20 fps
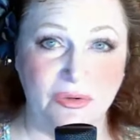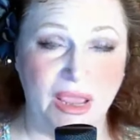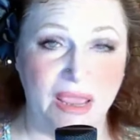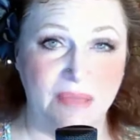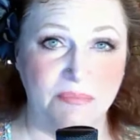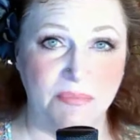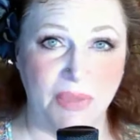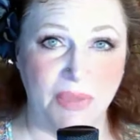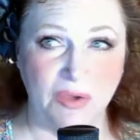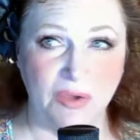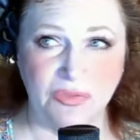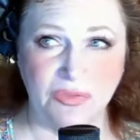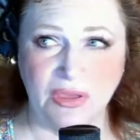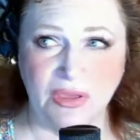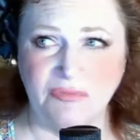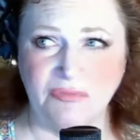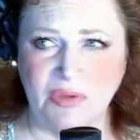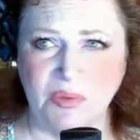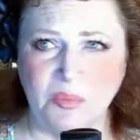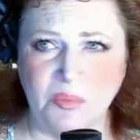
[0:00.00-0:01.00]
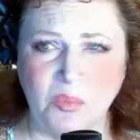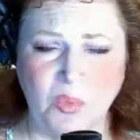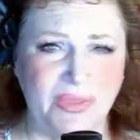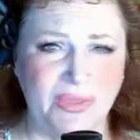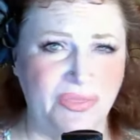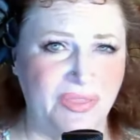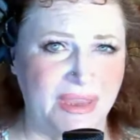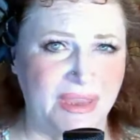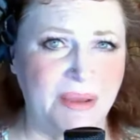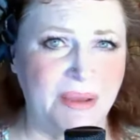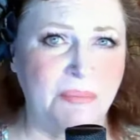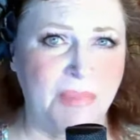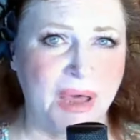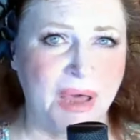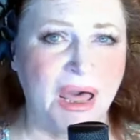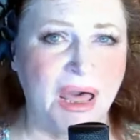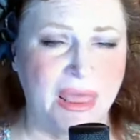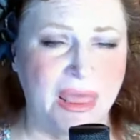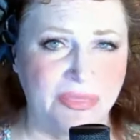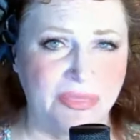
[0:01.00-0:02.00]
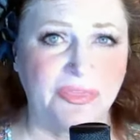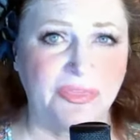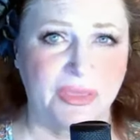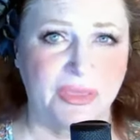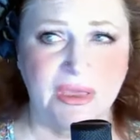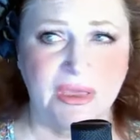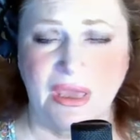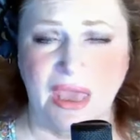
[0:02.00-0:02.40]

And both of them within a month